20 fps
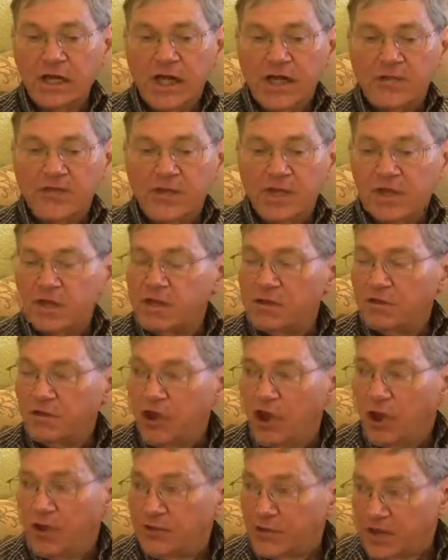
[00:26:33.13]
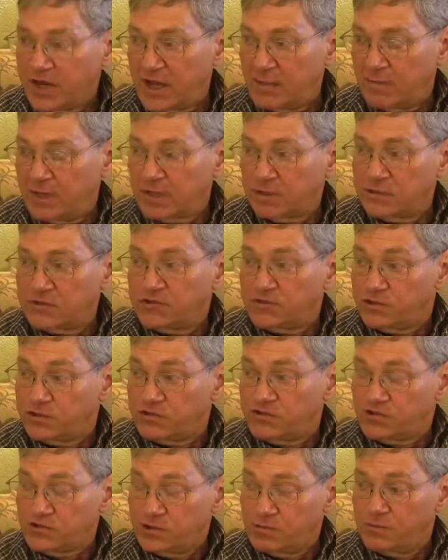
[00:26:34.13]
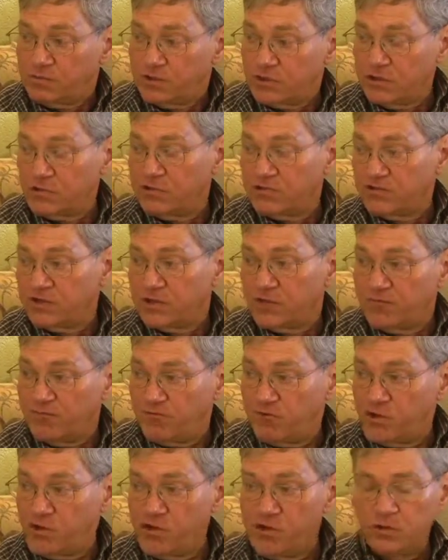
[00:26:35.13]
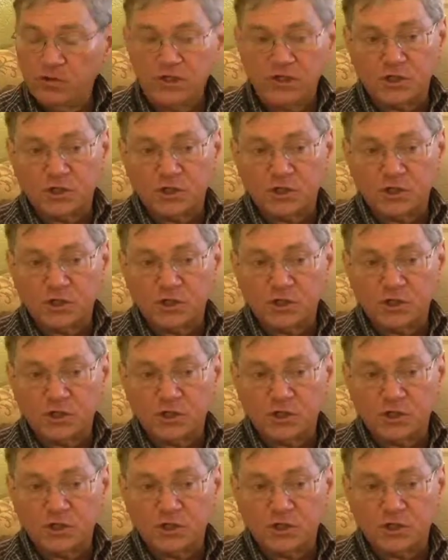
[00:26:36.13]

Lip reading: and the other chemicals used in producing food,